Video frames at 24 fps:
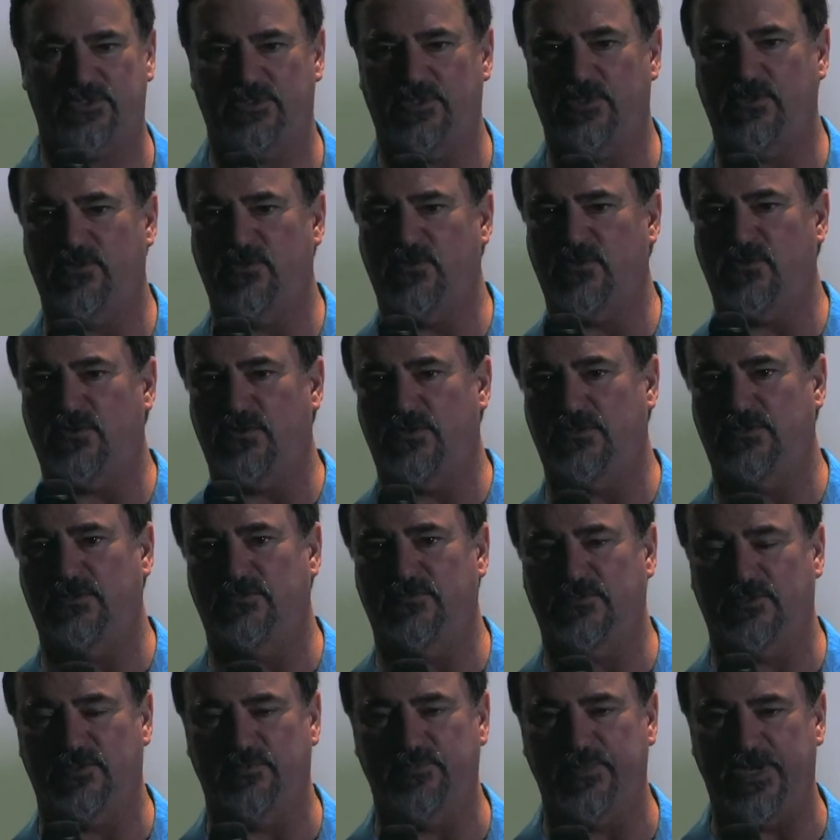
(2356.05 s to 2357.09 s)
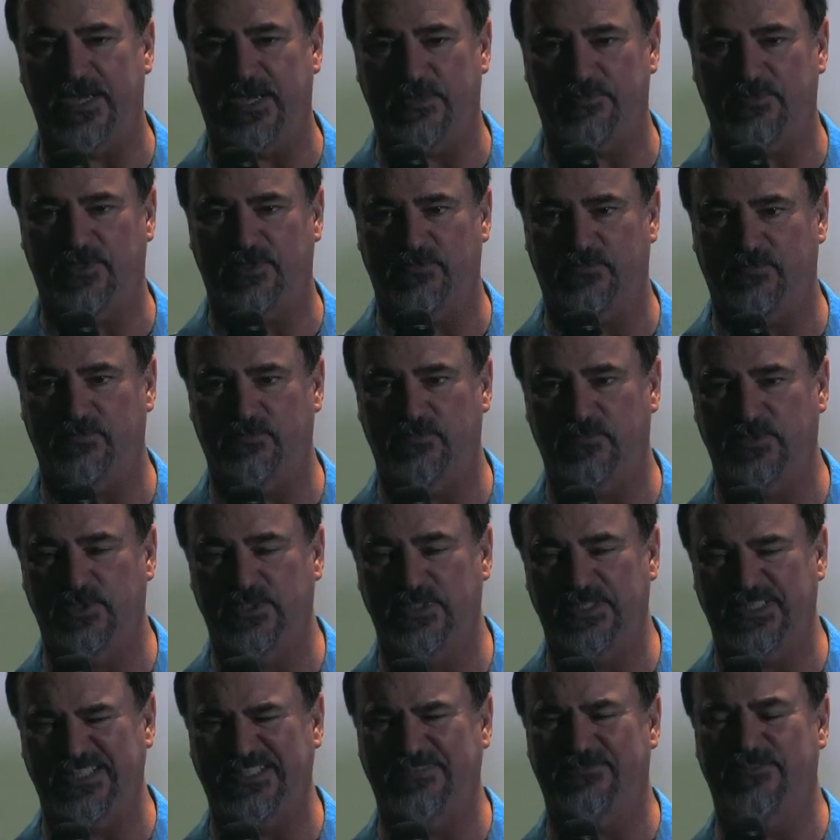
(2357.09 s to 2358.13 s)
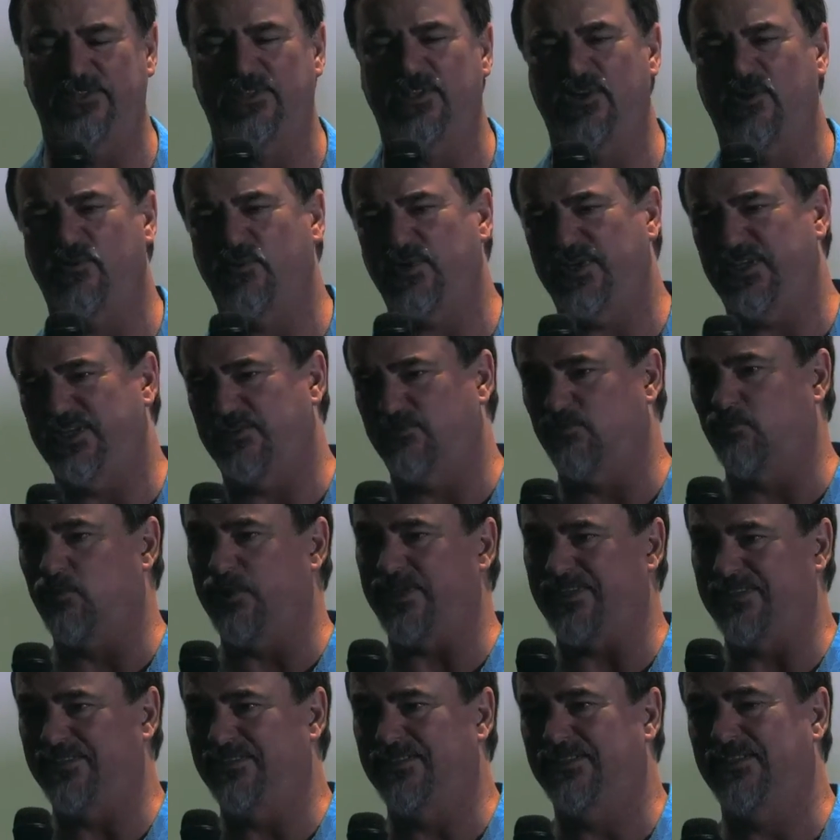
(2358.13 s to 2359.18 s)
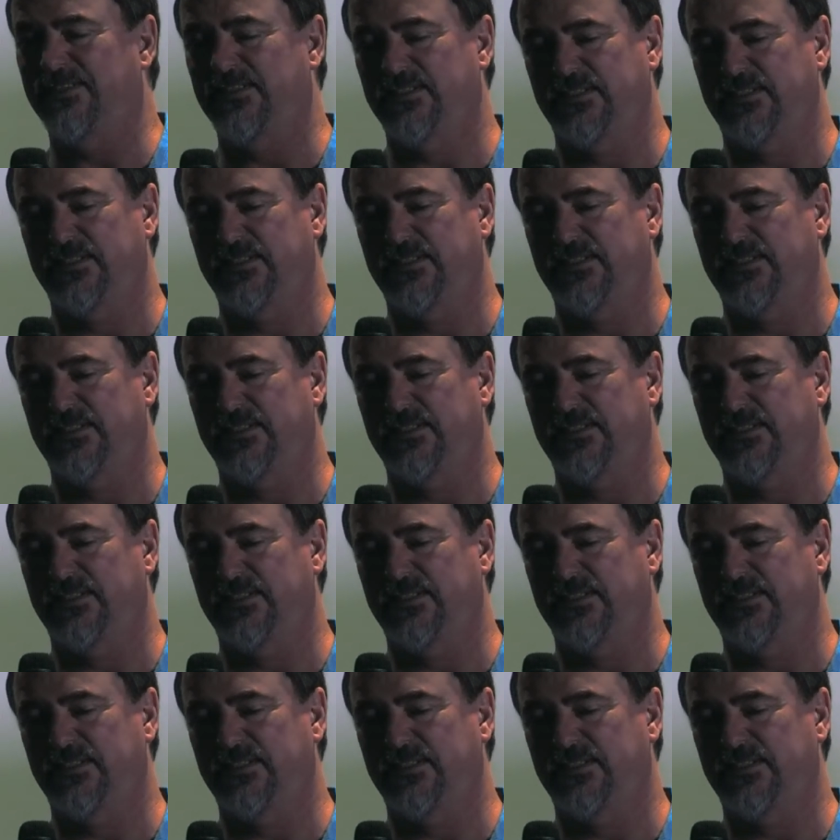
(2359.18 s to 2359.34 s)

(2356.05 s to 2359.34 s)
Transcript: so all over the map that even though we had written